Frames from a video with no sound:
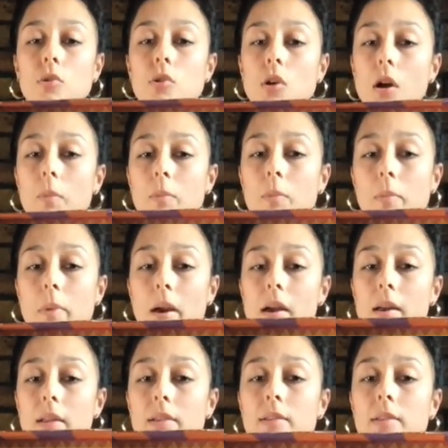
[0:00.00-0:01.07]
Sharpie
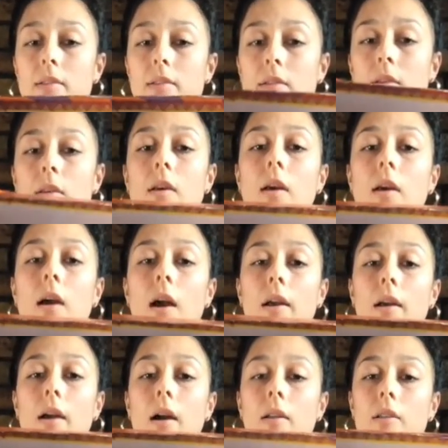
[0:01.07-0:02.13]
pens and
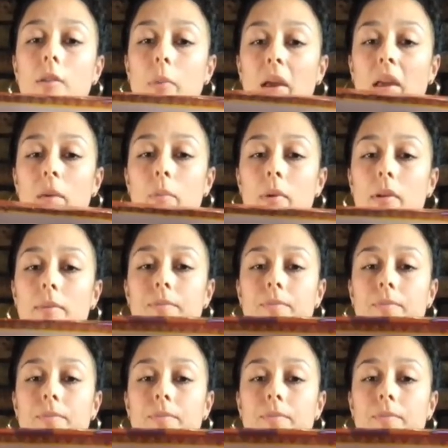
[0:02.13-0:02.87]
coloured paper.